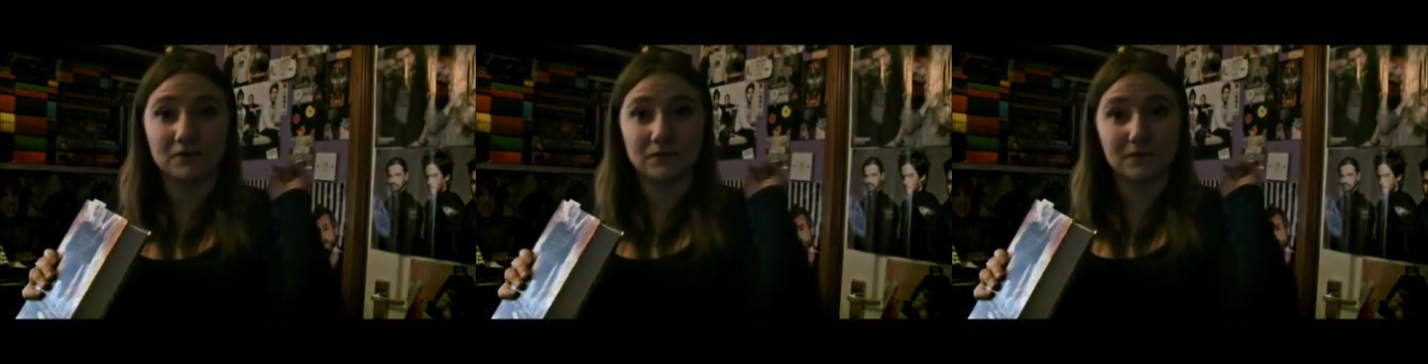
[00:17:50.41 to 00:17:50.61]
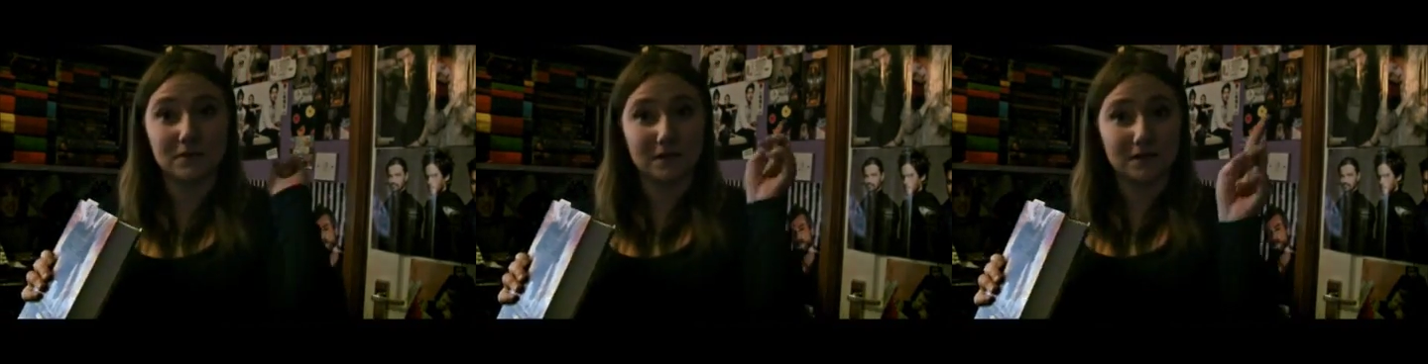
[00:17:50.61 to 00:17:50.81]

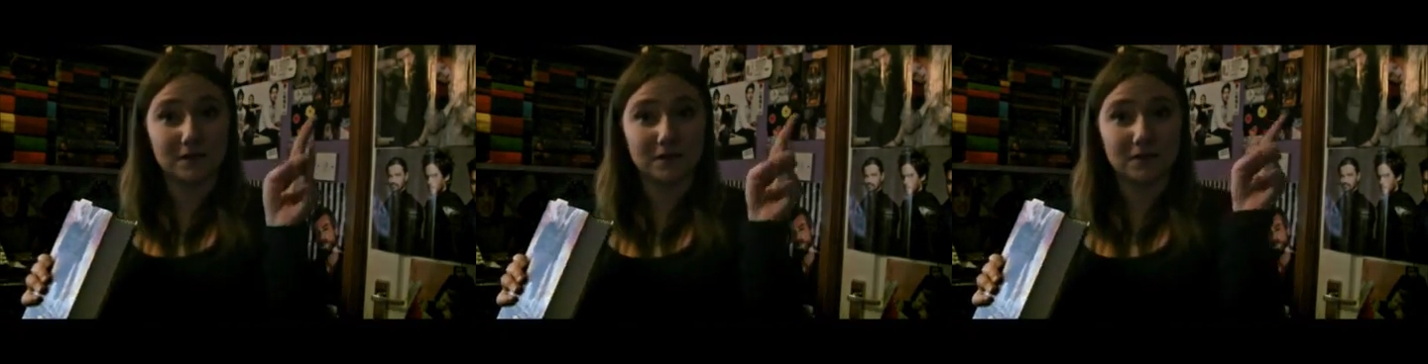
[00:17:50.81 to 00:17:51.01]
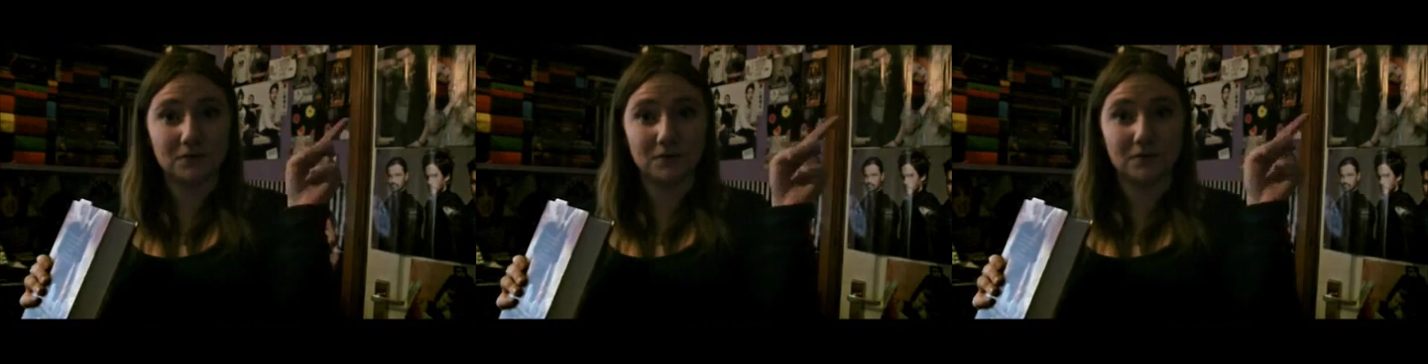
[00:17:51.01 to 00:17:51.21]
Save
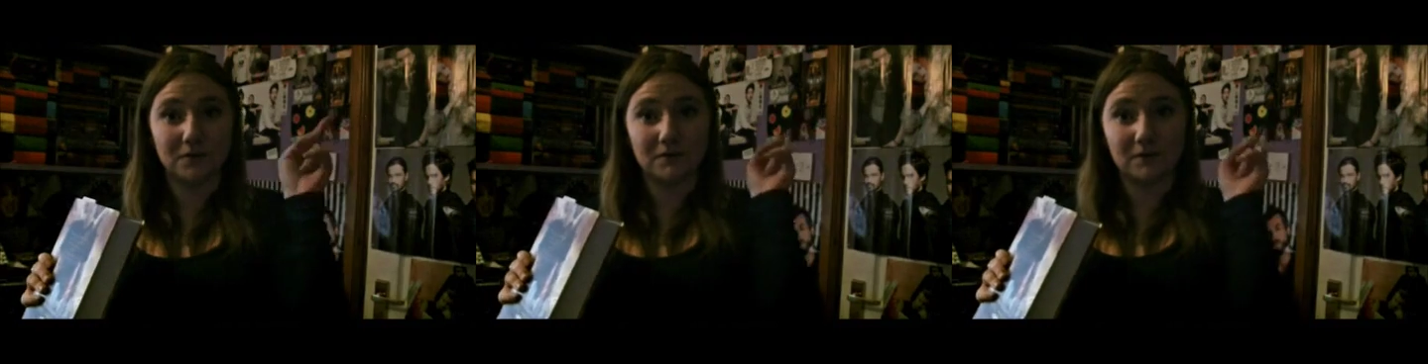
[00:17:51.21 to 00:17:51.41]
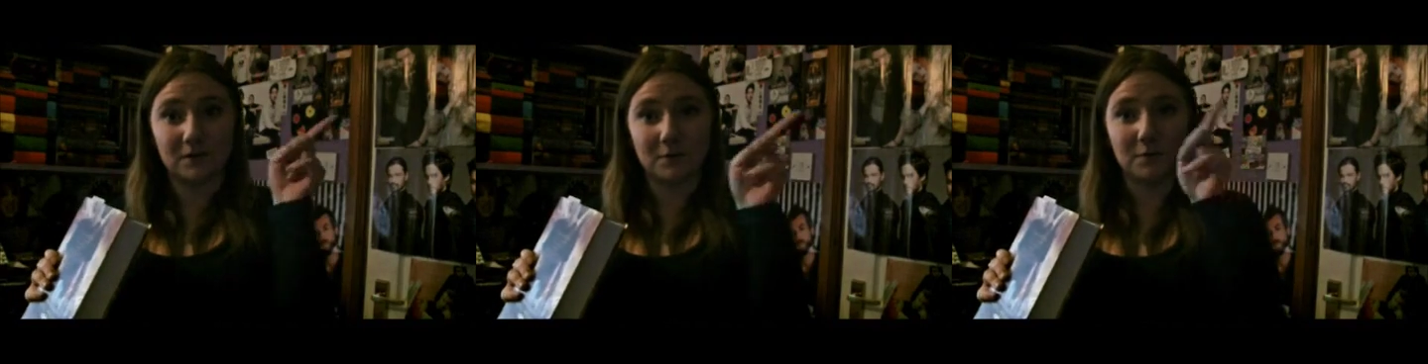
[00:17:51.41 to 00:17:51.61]
Lost Souls and
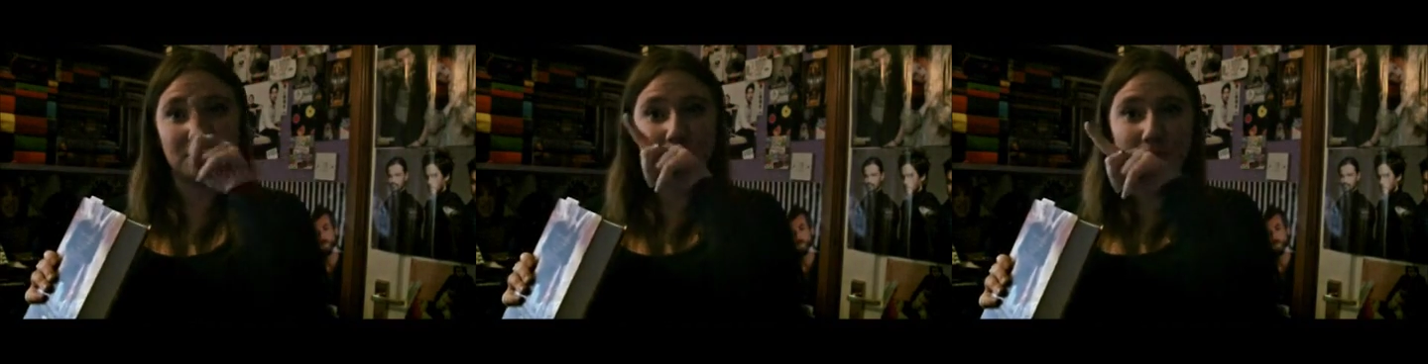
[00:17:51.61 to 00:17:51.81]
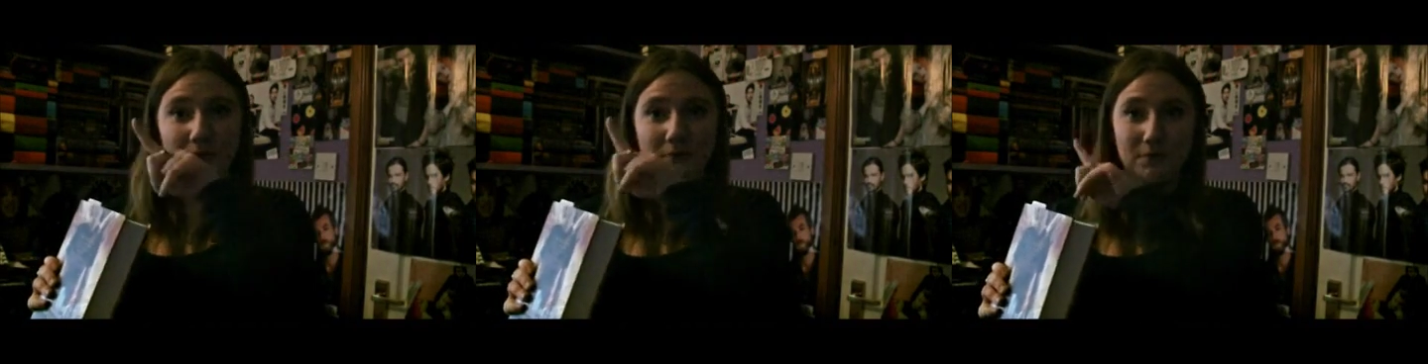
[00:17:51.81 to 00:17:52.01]
read up to the
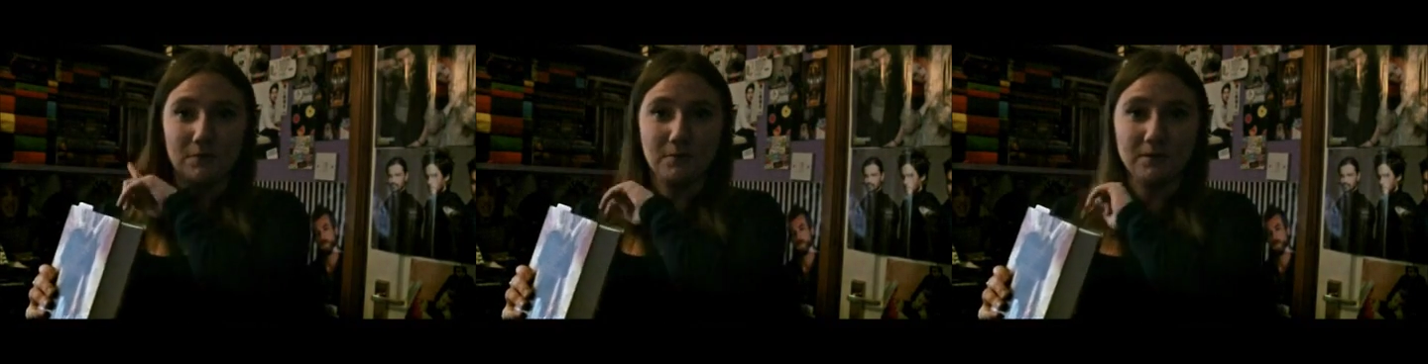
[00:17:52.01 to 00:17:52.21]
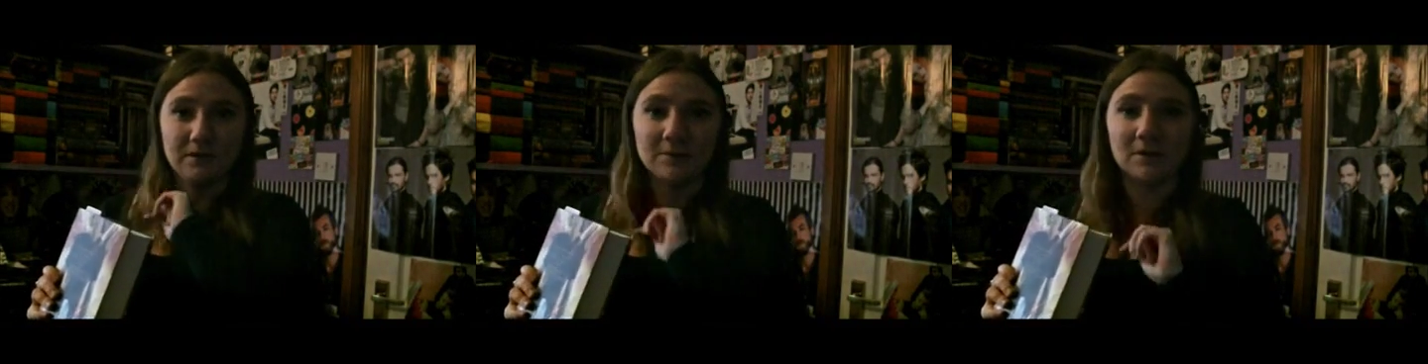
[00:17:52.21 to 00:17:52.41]
point where
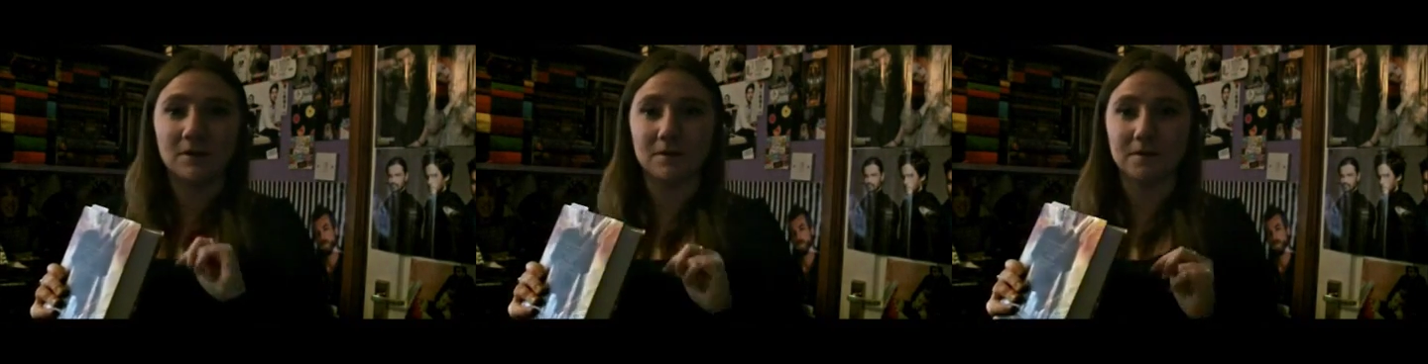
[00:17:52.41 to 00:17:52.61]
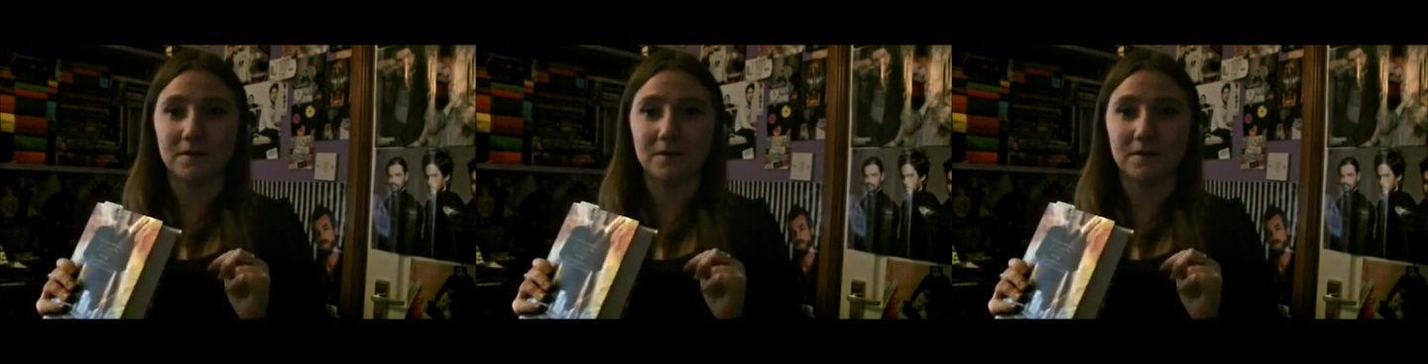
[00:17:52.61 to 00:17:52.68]
Monday Moms